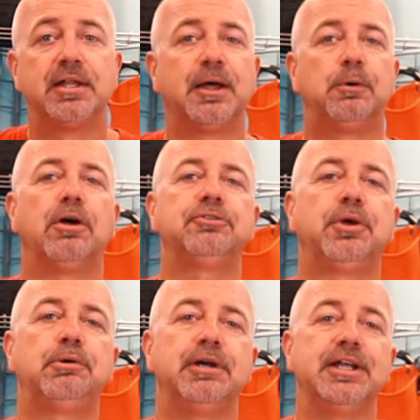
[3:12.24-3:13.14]
There were
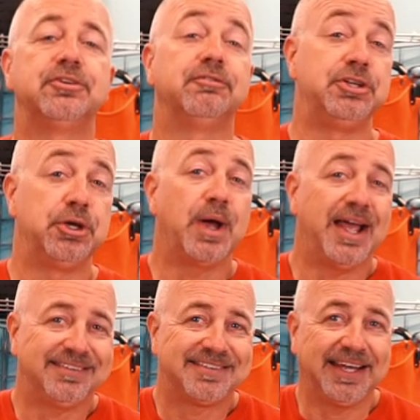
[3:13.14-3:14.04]
also a range of new
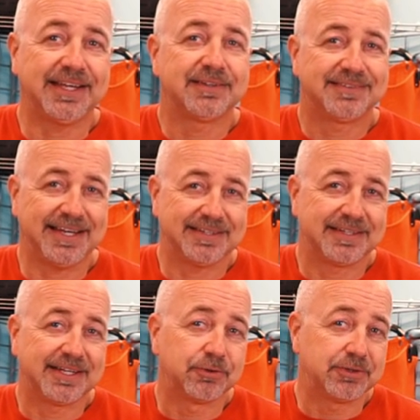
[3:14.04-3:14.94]
S-Tech
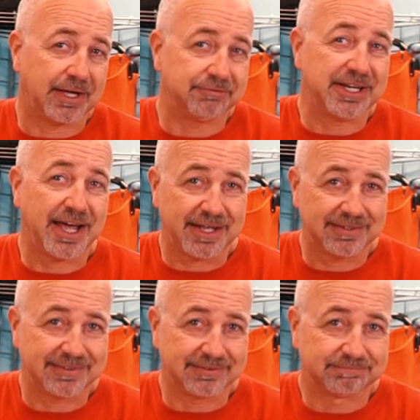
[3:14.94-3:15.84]
technical diving
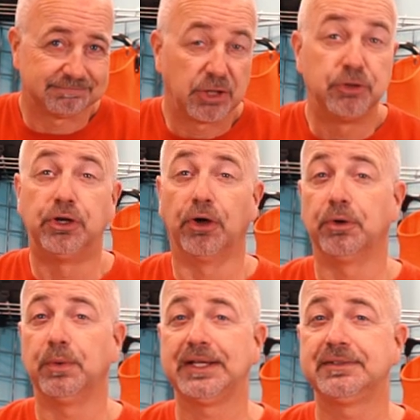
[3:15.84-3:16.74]
harnesses,
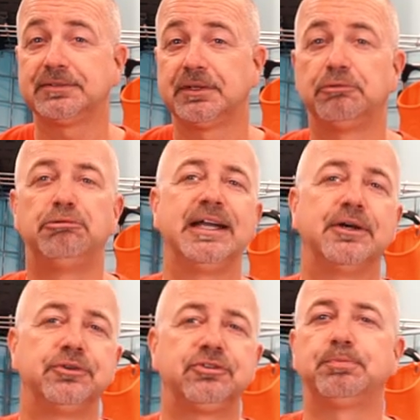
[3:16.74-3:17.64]
donut wings,
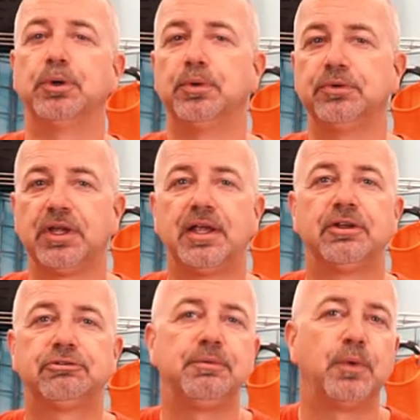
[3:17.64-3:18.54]
reels, spools,
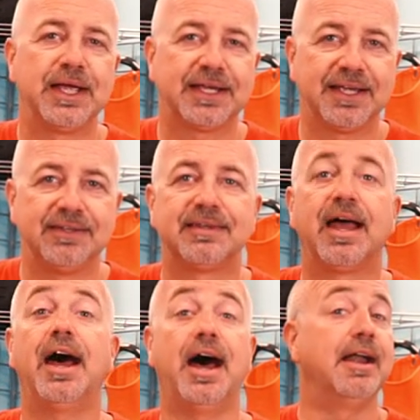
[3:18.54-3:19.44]
trim weight kits,
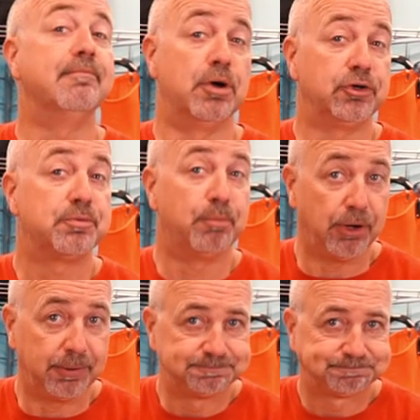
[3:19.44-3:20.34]
and much
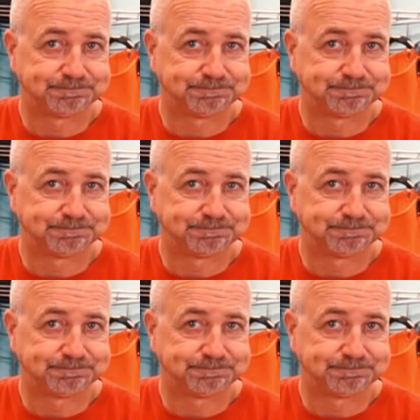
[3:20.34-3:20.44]
more.